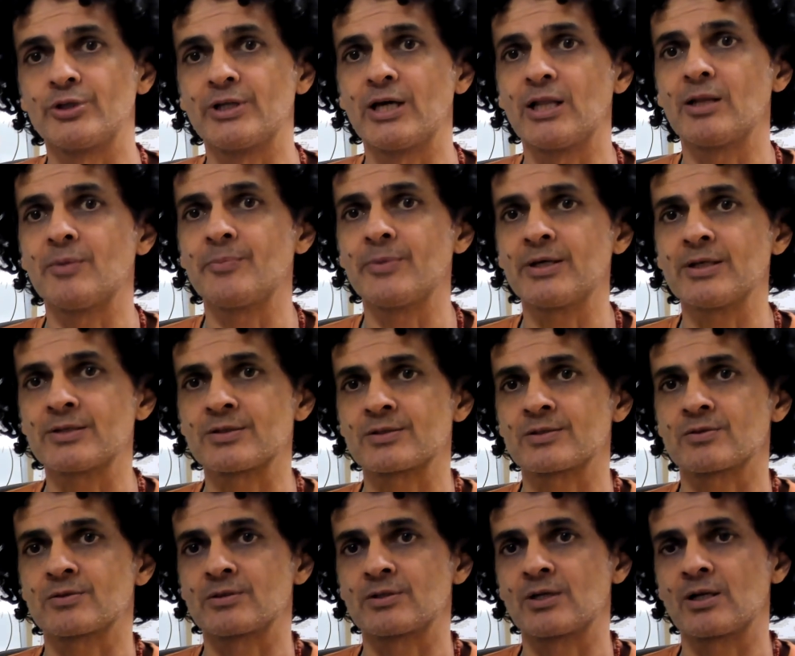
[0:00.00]
elements,
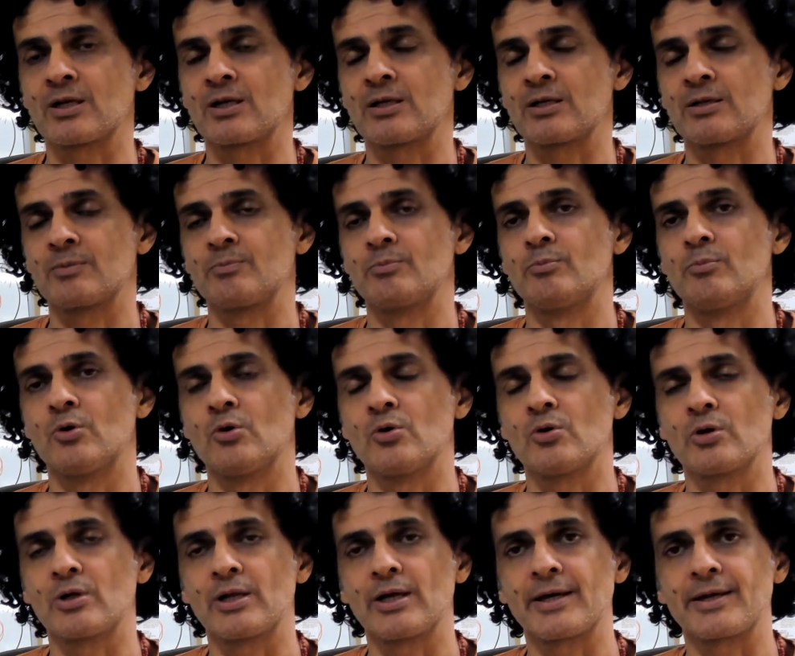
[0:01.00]
so they're
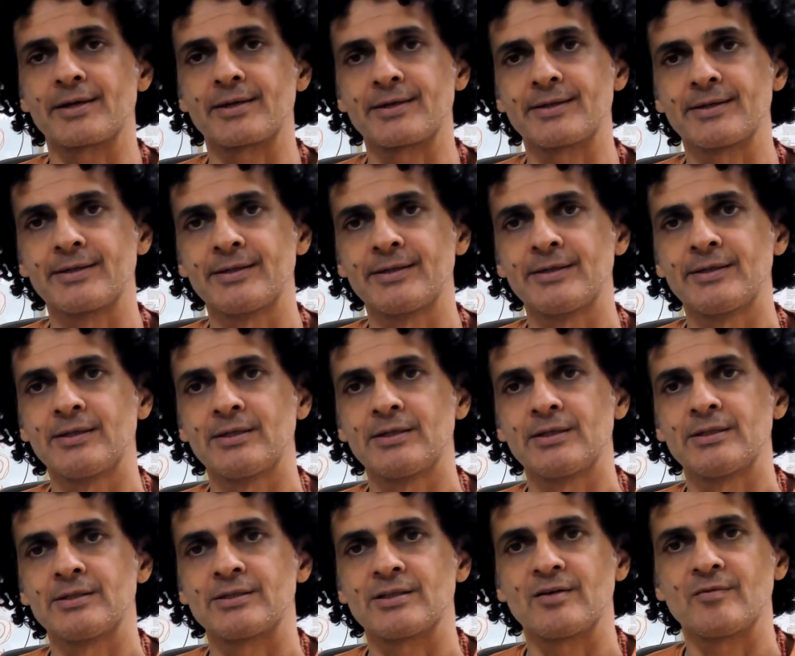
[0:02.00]
more like
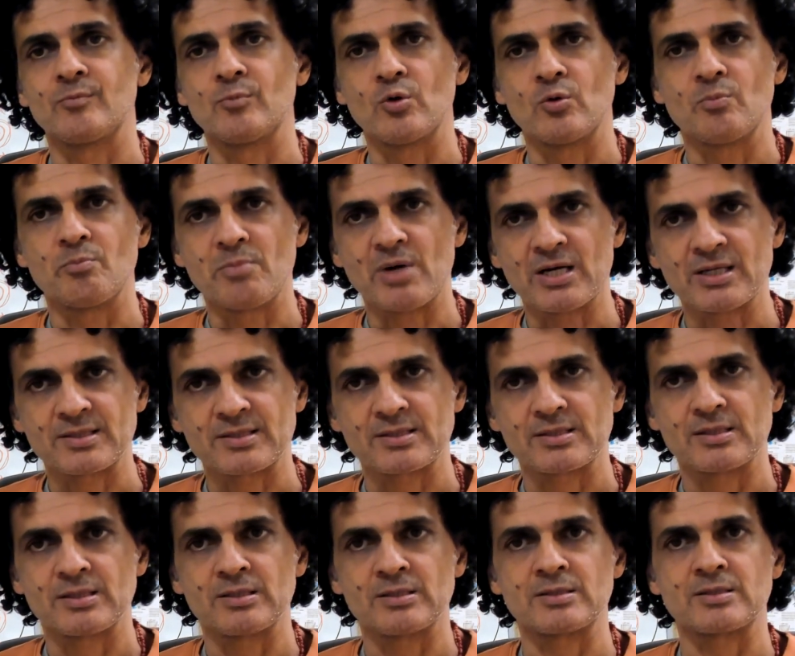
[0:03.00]
they have more
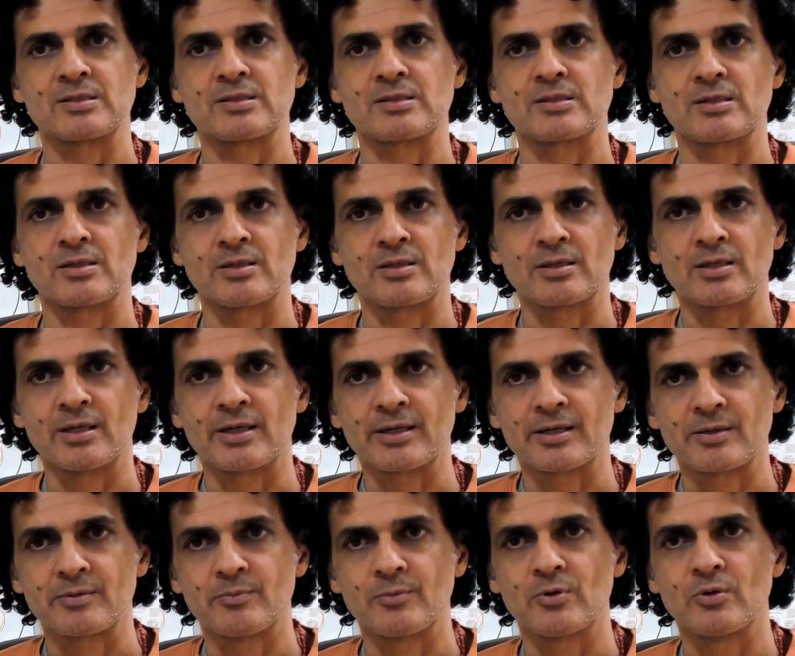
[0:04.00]
muscles, they are
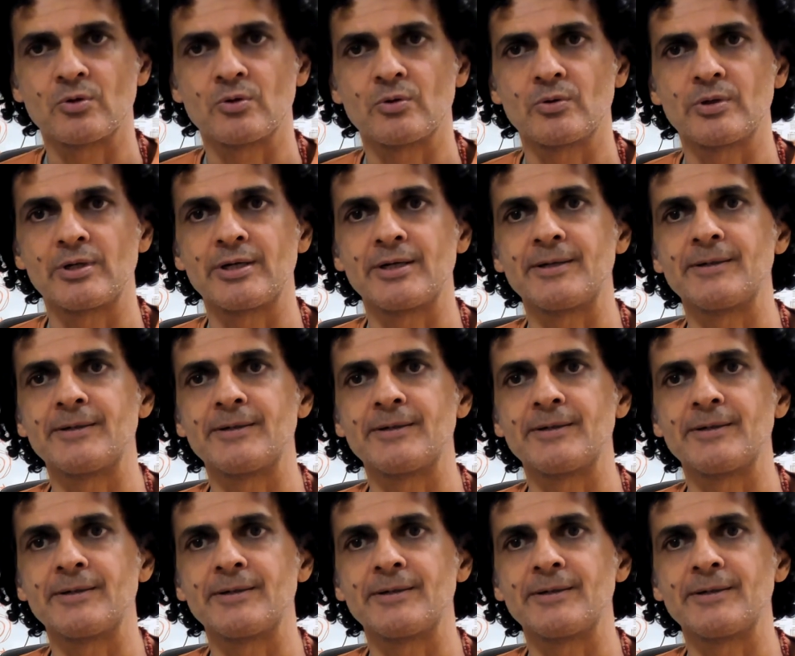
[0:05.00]
like more